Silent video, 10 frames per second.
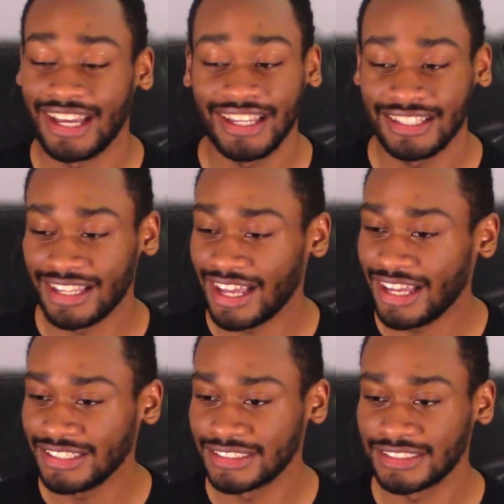
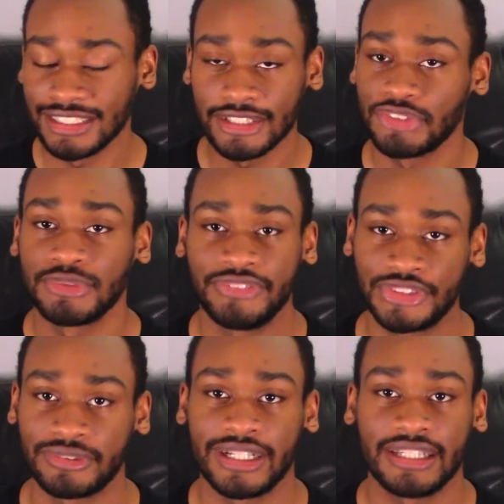I just think this movie
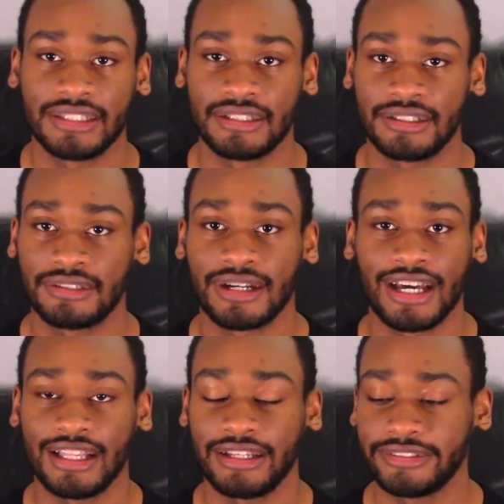is great.
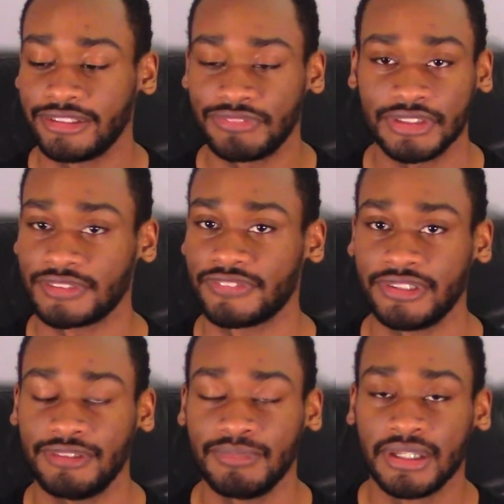I love this
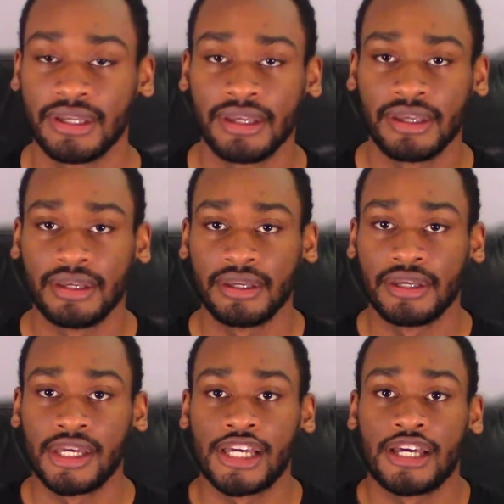film.
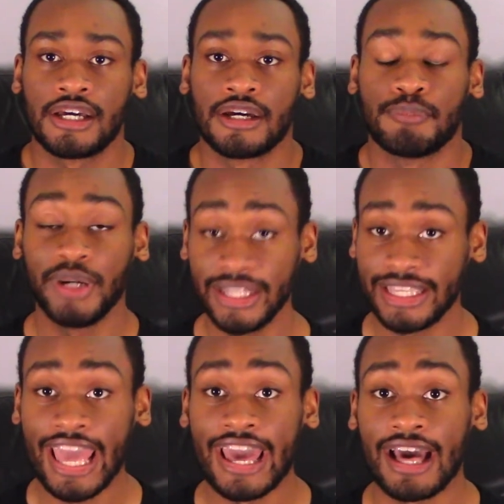But
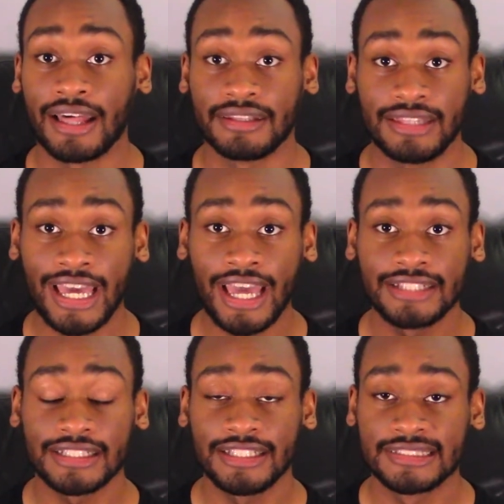yeah,
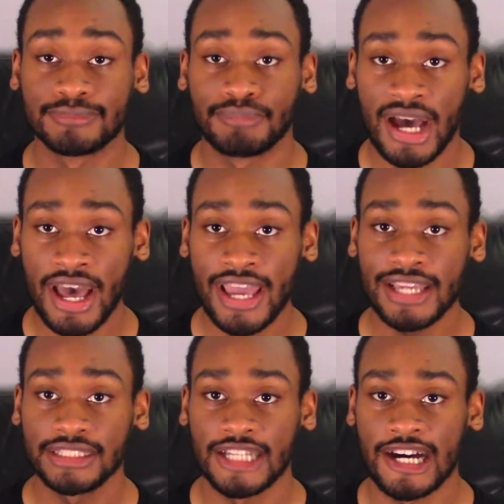that is
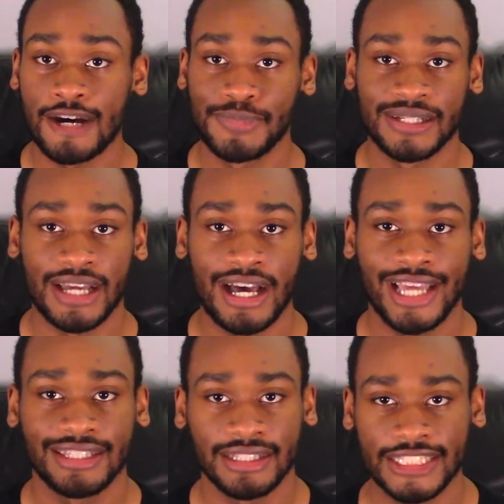my top
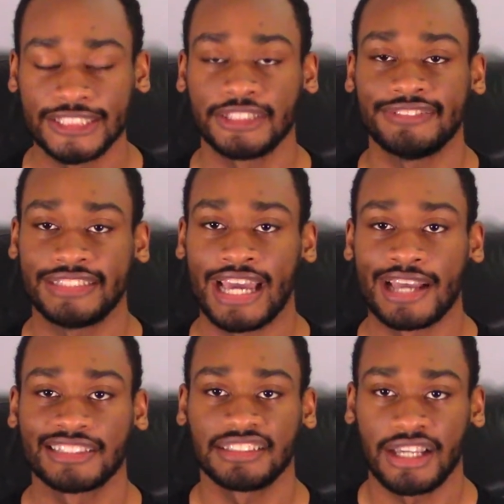9 list of
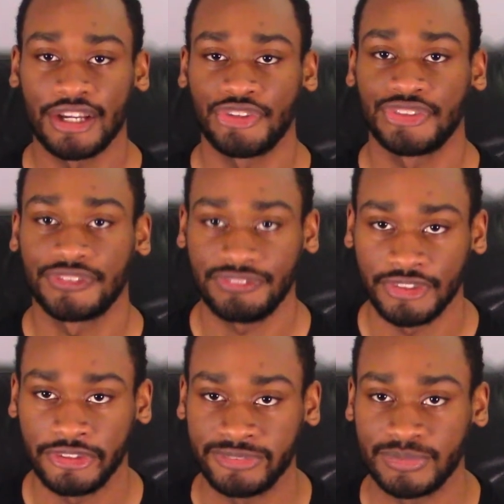Zack Snyder's
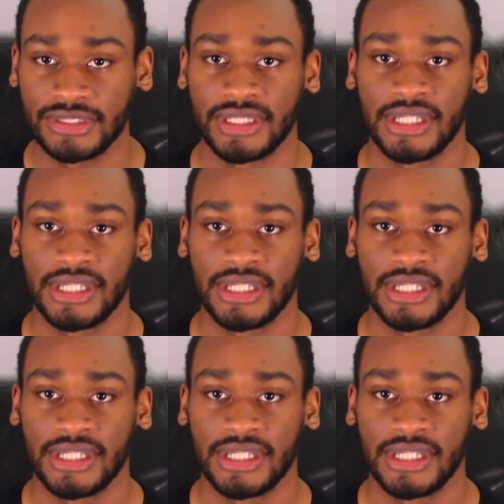films.